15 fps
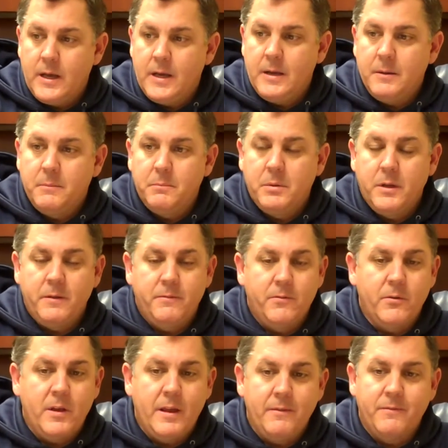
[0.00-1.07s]
um, played
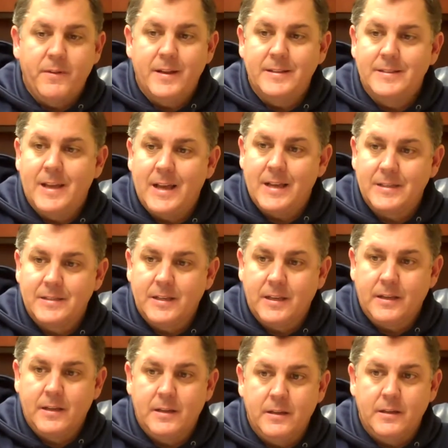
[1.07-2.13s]
for a
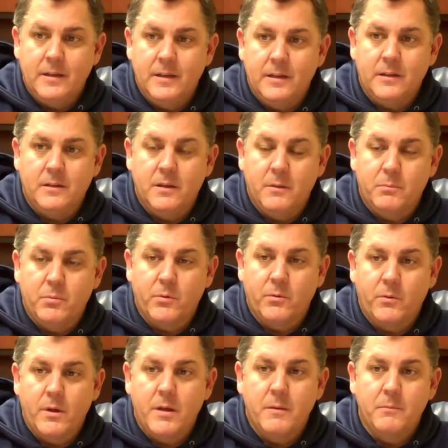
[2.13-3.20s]
fantastic uh, club
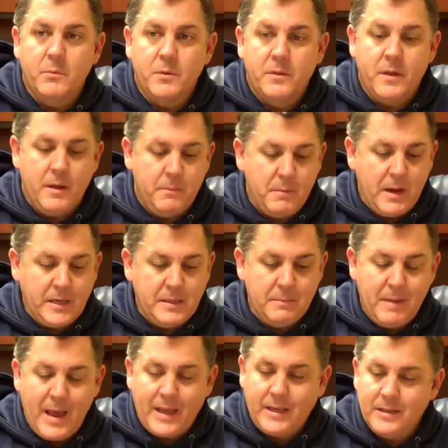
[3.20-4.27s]
program with uh, Mike
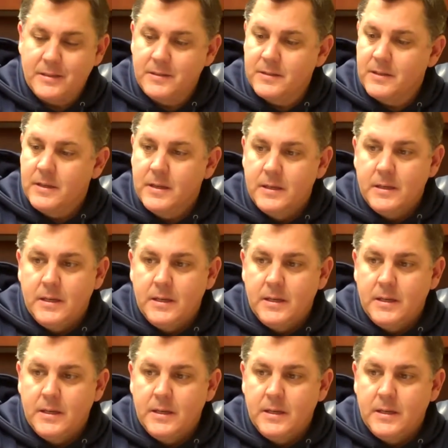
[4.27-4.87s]
Demakis.